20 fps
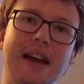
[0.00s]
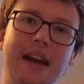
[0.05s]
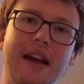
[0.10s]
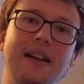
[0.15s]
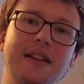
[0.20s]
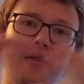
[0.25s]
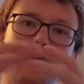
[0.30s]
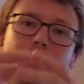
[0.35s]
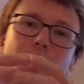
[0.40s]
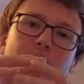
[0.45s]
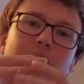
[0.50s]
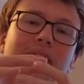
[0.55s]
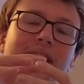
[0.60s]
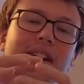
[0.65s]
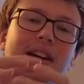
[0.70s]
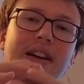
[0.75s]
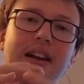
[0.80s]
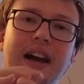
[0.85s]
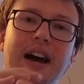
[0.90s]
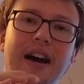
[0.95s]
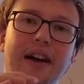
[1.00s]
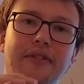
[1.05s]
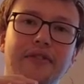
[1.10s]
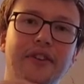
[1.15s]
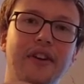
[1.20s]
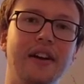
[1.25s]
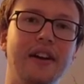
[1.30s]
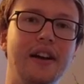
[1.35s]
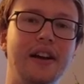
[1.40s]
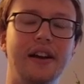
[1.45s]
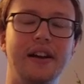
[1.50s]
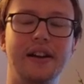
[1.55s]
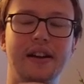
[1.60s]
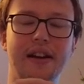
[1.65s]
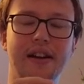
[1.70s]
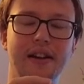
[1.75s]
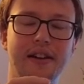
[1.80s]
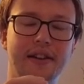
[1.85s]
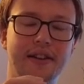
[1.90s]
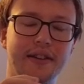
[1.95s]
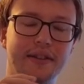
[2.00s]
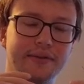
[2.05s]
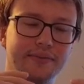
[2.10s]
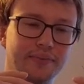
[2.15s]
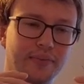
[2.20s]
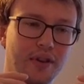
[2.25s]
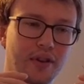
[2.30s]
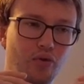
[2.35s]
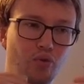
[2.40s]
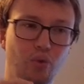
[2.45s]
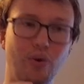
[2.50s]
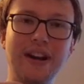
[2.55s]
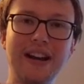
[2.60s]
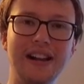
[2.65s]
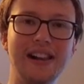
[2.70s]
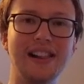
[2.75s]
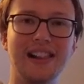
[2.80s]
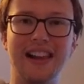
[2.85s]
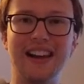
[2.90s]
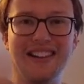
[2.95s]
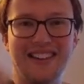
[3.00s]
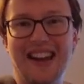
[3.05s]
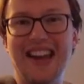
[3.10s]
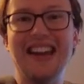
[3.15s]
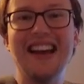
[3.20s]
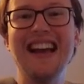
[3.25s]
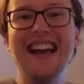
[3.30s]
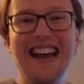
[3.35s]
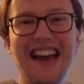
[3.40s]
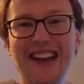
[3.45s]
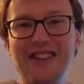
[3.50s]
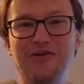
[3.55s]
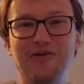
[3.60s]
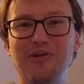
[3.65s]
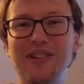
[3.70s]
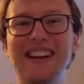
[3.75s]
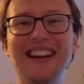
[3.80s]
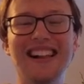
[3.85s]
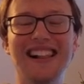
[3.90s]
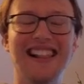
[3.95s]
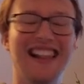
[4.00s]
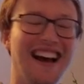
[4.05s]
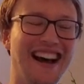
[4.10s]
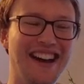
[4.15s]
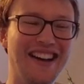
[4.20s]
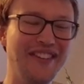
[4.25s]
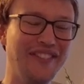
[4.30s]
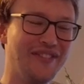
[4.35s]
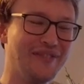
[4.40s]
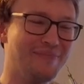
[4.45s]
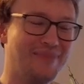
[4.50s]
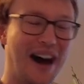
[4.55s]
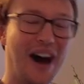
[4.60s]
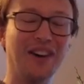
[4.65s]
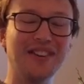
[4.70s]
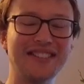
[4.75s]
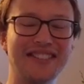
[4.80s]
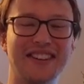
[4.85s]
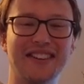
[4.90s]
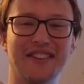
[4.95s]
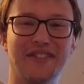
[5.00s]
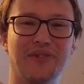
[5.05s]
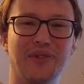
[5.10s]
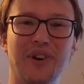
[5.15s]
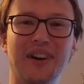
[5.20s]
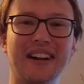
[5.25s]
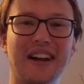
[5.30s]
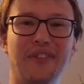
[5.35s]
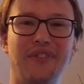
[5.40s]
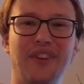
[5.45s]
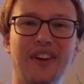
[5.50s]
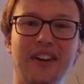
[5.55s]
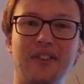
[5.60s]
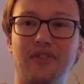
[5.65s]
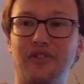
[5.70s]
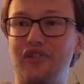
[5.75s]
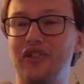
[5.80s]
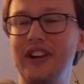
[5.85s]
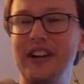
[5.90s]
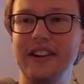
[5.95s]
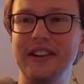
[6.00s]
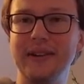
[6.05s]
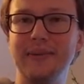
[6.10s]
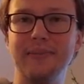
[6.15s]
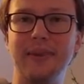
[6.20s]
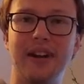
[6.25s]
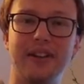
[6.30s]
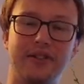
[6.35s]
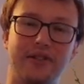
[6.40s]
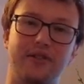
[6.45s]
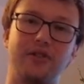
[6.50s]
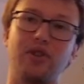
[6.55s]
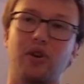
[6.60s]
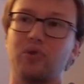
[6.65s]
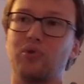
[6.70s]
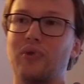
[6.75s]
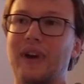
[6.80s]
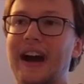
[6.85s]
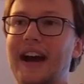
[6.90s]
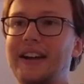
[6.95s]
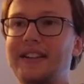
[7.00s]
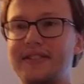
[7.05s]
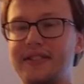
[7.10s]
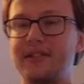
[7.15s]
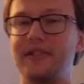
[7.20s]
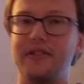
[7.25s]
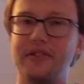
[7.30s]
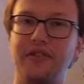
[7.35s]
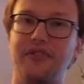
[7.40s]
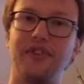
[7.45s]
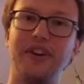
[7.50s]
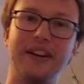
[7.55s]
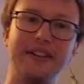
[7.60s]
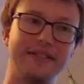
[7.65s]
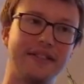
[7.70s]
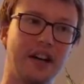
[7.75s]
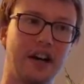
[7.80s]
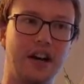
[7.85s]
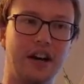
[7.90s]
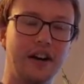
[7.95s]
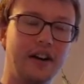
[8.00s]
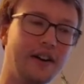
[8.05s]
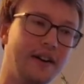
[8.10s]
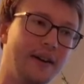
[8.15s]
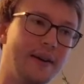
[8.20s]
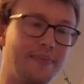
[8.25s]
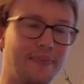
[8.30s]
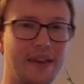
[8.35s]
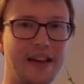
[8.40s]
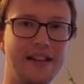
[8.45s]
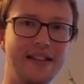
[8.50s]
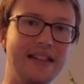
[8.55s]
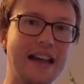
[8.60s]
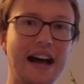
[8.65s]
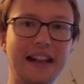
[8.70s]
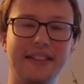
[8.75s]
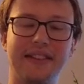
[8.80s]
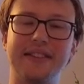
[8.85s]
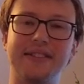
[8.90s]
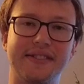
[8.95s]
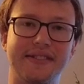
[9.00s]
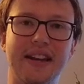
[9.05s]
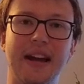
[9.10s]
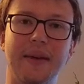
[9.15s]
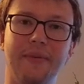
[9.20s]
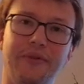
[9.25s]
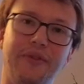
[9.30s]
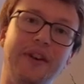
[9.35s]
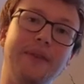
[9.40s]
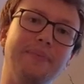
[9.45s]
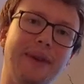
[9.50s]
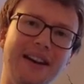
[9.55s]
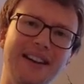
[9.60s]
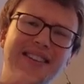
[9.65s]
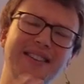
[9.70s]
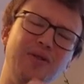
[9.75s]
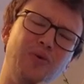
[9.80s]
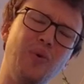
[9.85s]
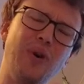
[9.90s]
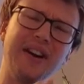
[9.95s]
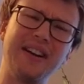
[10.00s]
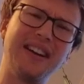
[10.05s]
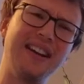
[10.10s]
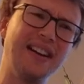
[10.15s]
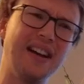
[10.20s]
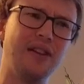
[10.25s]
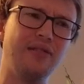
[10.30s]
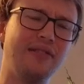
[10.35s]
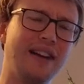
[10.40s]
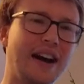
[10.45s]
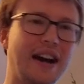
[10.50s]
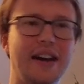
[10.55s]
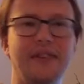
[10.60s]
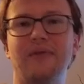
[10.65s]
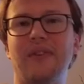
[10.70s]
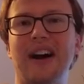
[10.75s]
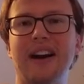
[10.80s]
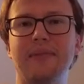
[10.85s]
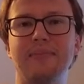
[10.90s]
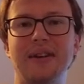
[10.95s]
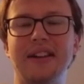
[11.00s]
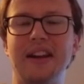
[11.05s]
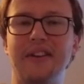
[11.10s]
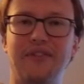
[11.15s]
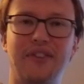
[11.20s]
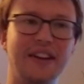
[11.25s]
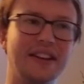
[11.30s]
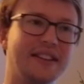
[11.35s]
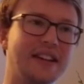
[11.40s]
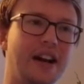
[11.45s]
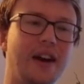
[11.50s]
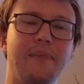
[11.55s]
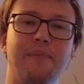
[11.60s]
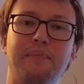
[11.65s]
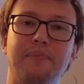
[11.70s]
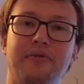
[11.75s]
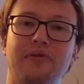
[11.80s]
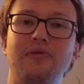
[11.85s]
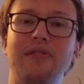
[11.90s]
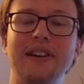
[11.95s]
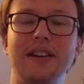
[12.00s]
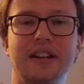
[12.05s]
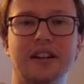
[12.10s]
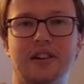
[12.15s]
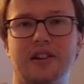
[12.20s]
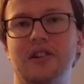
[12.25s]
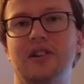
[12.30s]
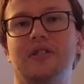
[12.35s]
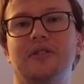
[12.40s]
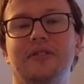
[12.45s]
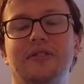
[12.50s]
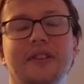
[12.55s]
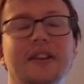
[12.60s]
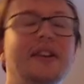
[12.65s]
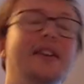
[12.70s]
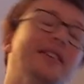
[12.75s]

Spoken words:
in the working life. In real life, outside of work, I think freedom and your rights to do things are not the same thing. But in the working environment, I think they are pretty close.